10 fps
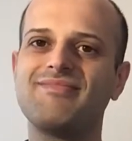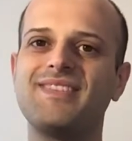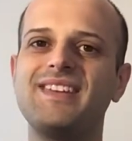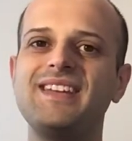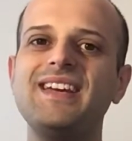
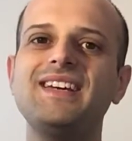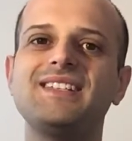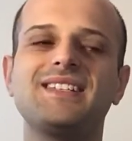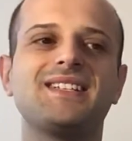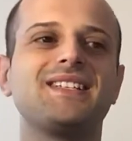
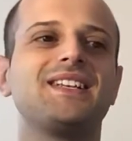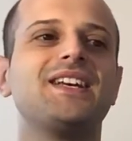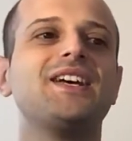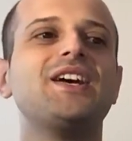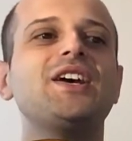Yes.
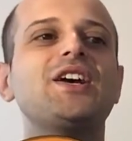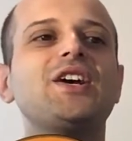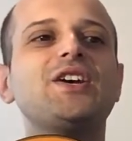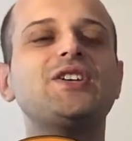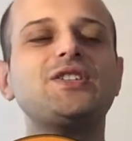
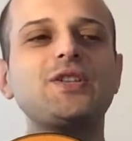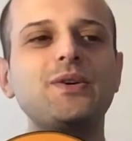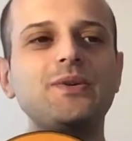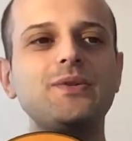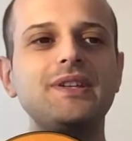
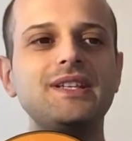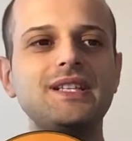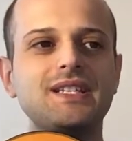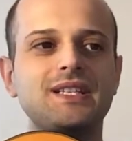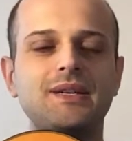So in this
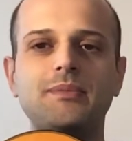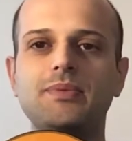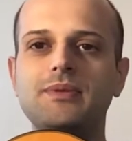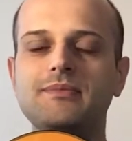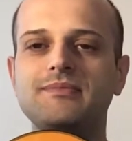
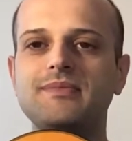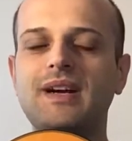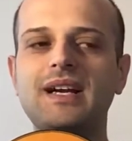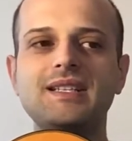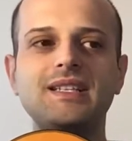example,
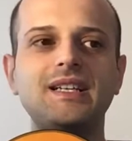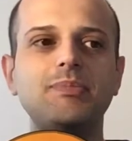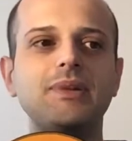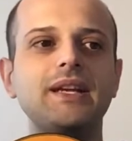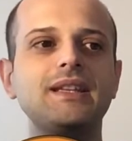I start
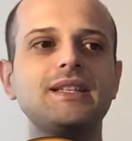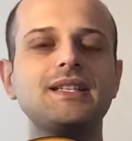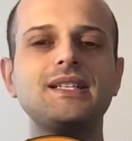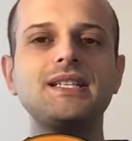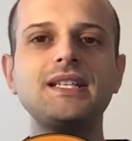playing the
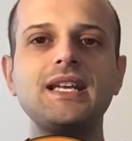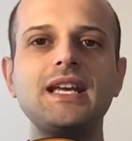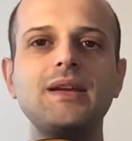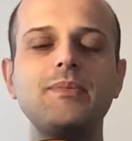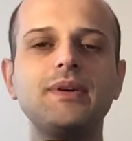
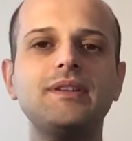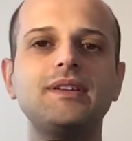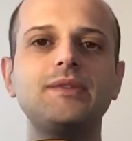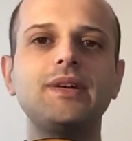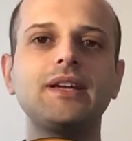C, but
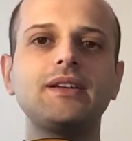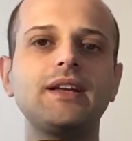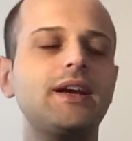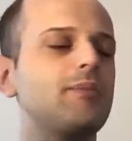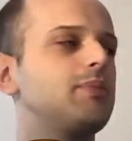
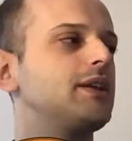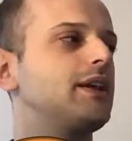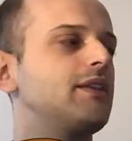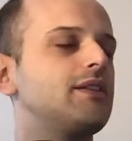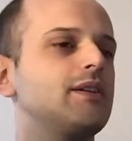directly I play
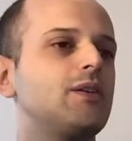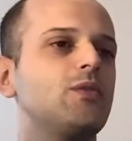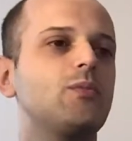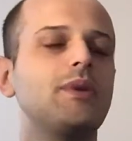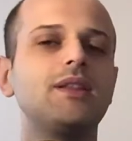the
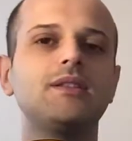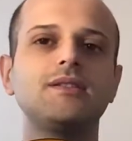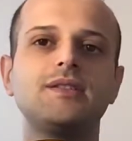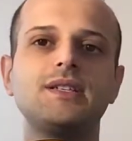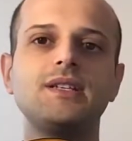augmented
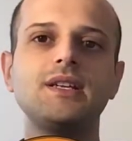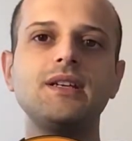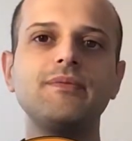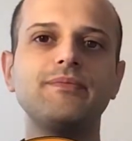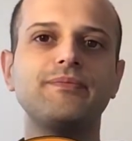C,
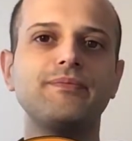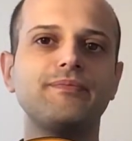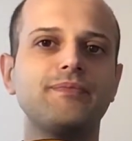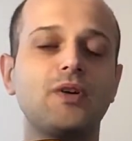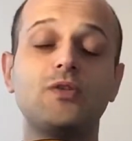
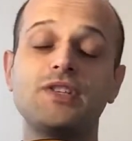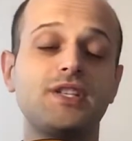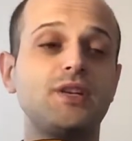or C